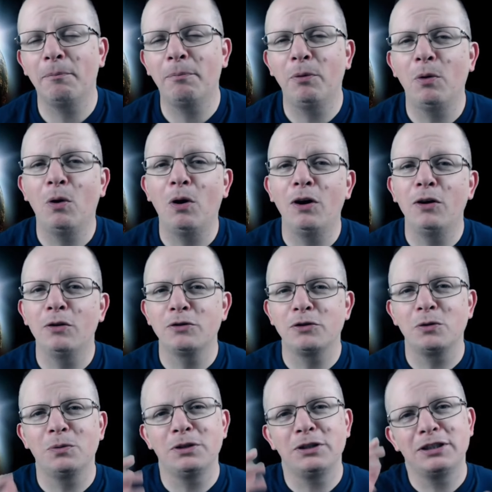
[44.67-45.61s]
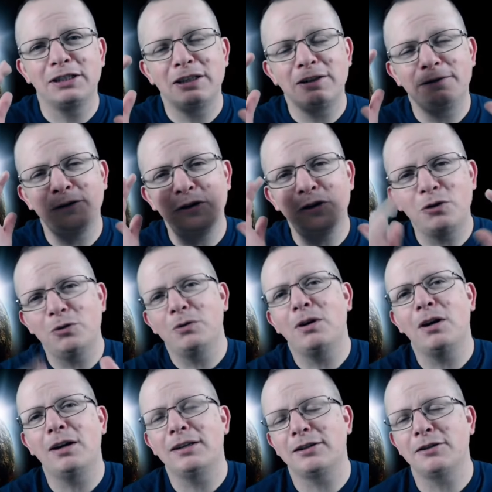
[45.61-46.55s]
but I also wanted to give you
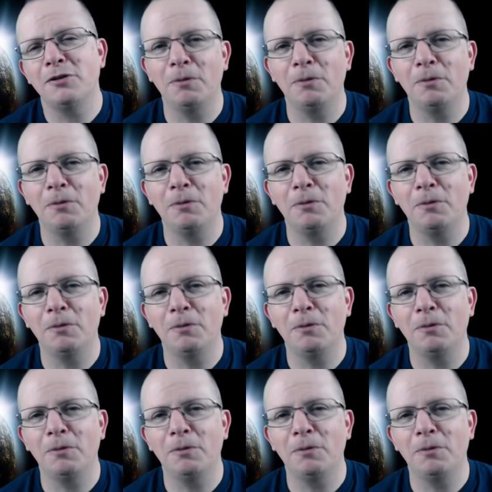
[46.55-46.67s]
guys an